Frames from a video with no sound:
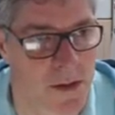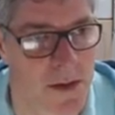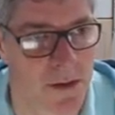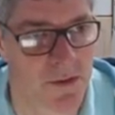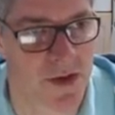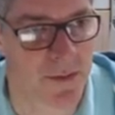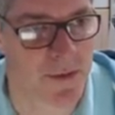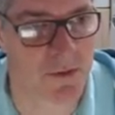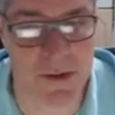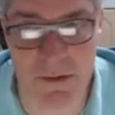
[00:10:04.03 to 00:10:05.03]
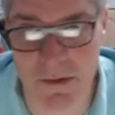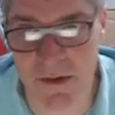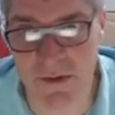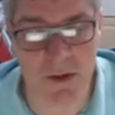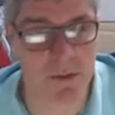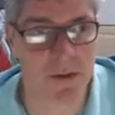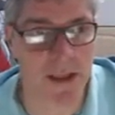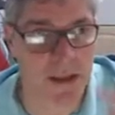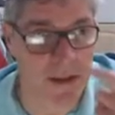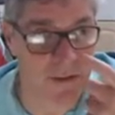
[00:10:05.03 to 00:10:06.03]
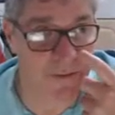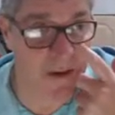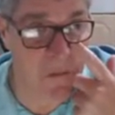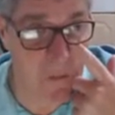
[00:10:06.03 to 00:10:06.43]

You know, trapezoidal control and that kind of thing.